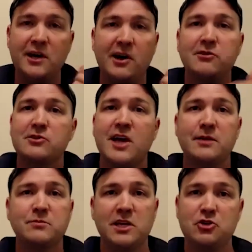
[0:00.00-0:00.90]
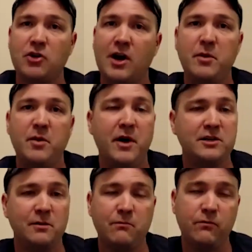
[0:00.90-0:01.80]
Other times they drop it by
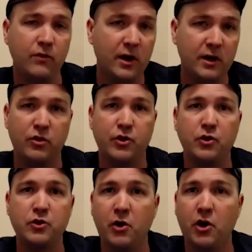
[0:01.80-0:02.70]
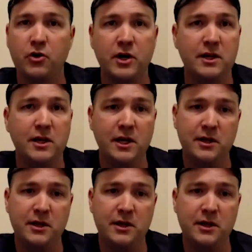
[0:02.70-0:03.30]
some fucking third party